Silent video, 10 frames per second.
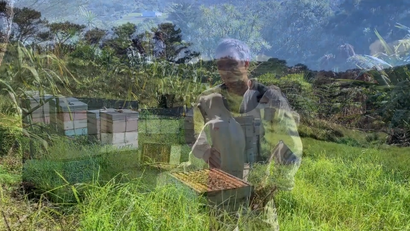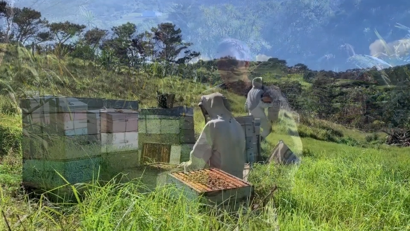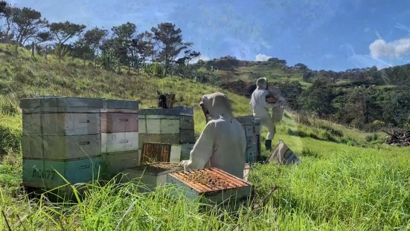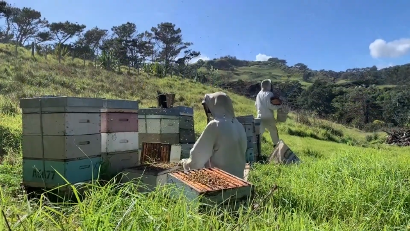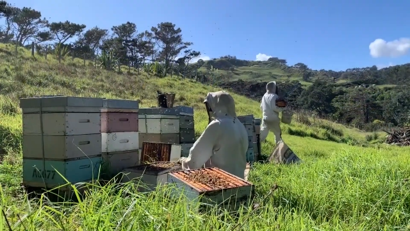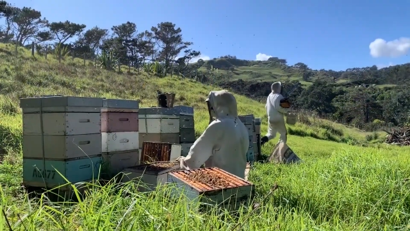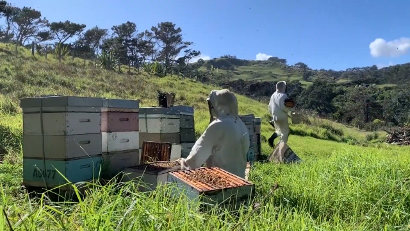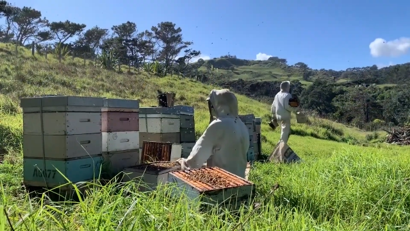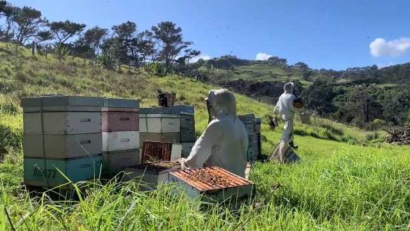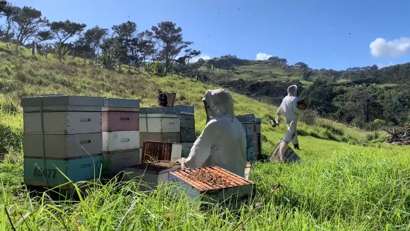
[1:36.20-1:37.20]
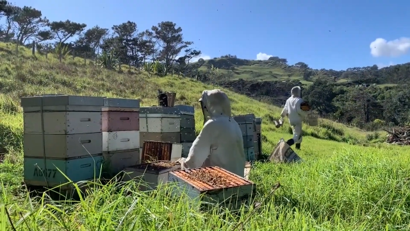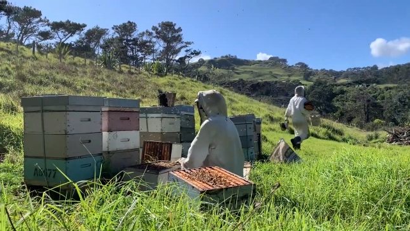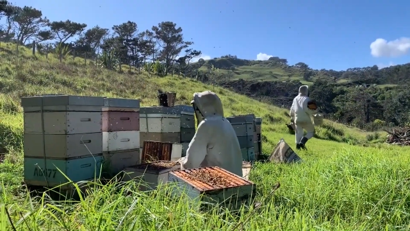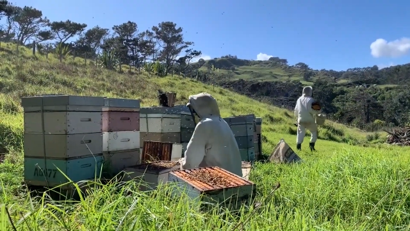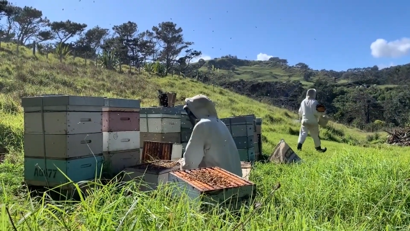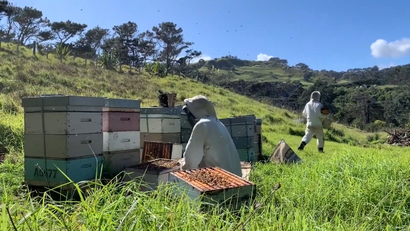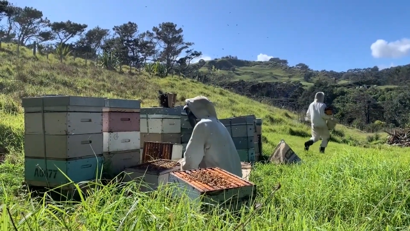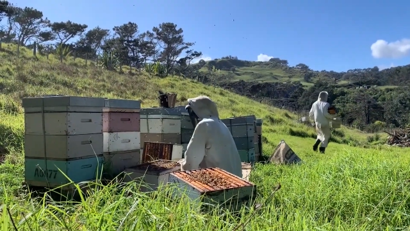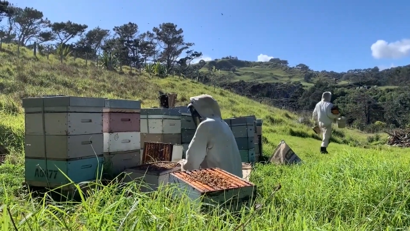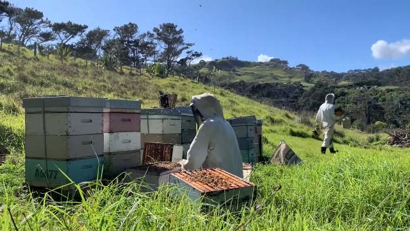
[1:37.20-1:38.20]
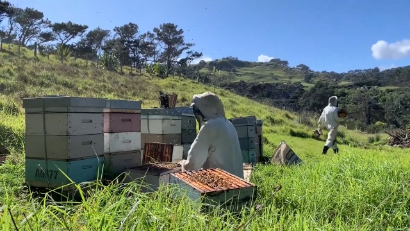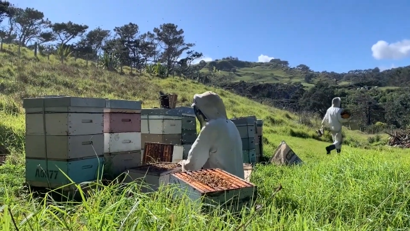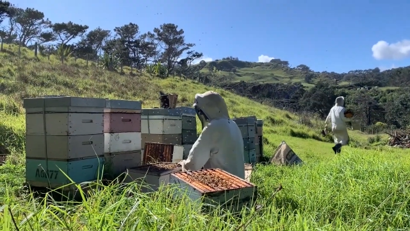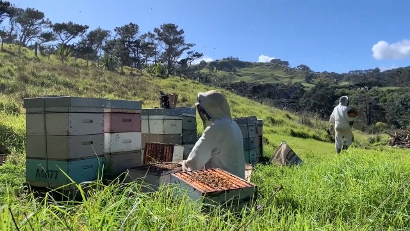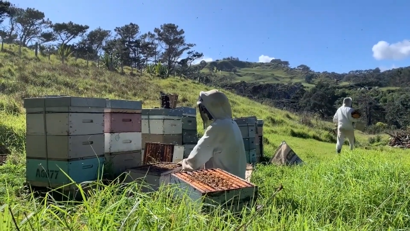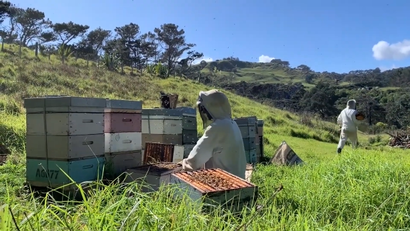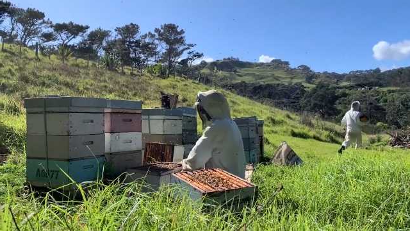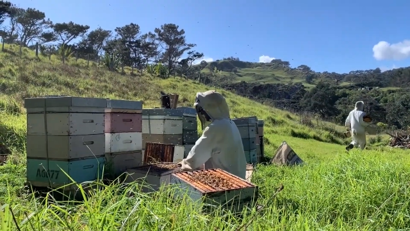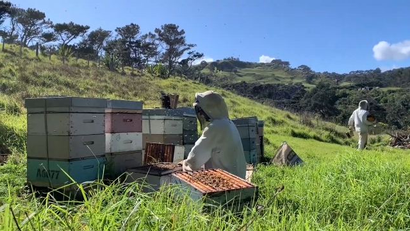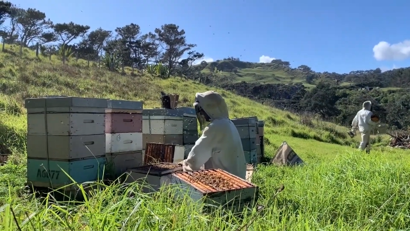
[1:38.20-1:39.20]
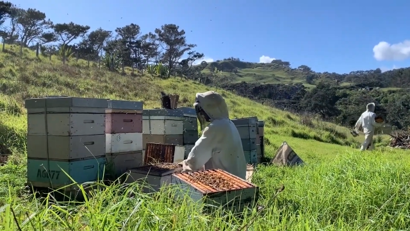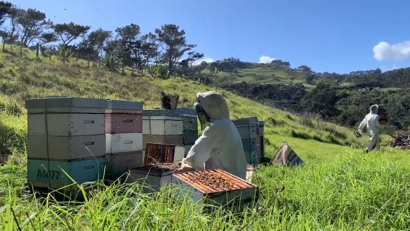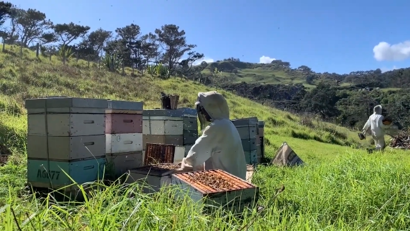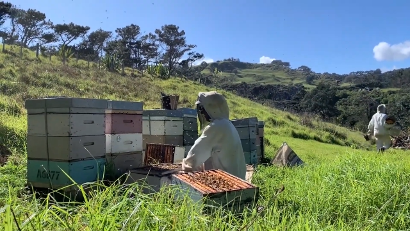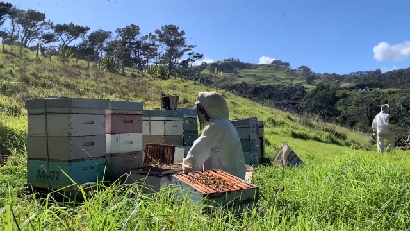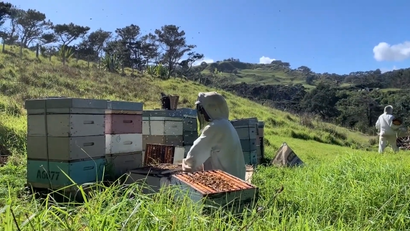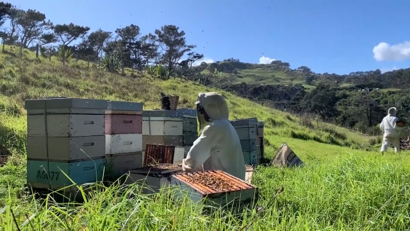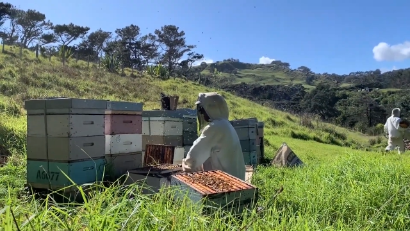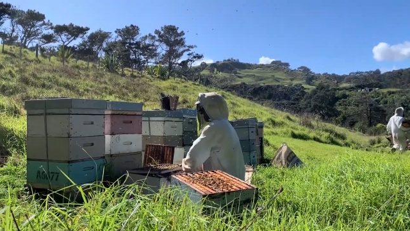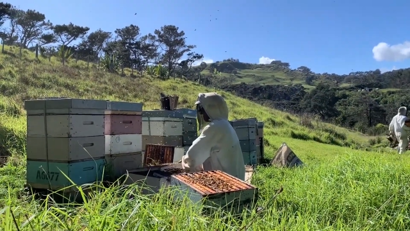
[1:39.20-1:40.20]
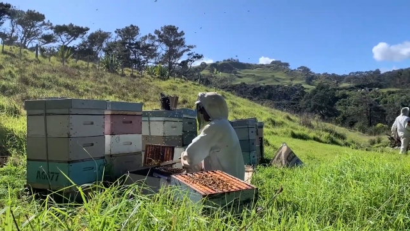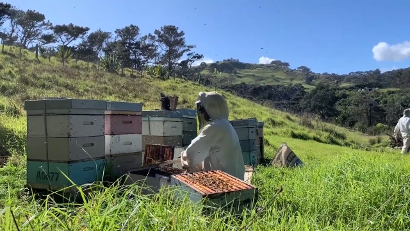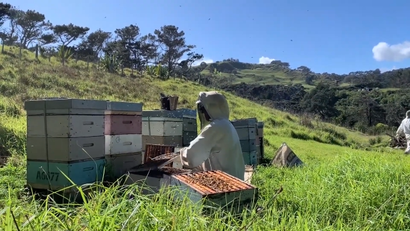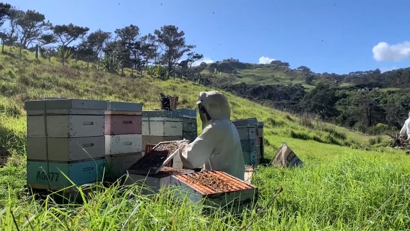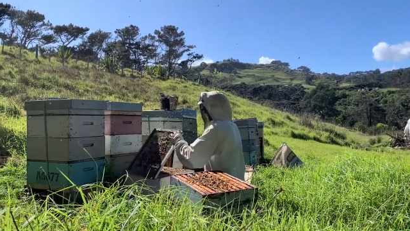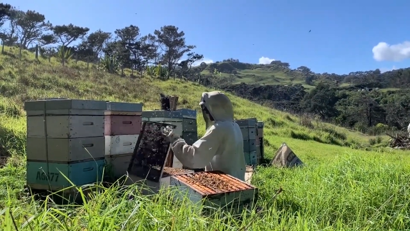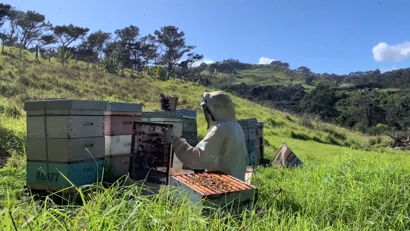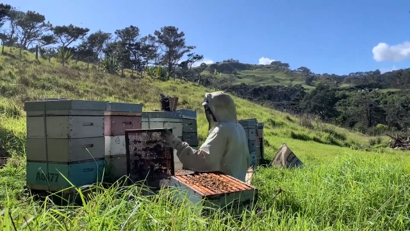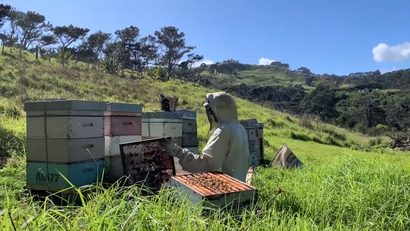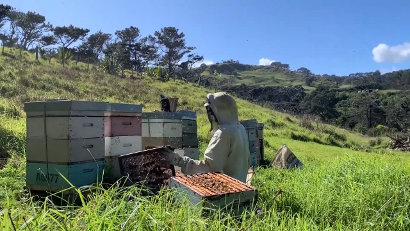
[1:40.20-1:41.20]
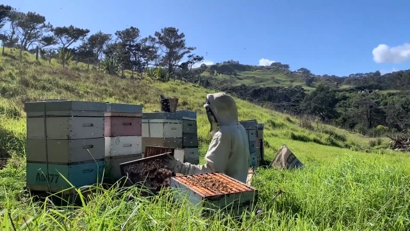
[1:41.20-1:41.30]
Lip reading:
No face is visible, so there are no lips to read.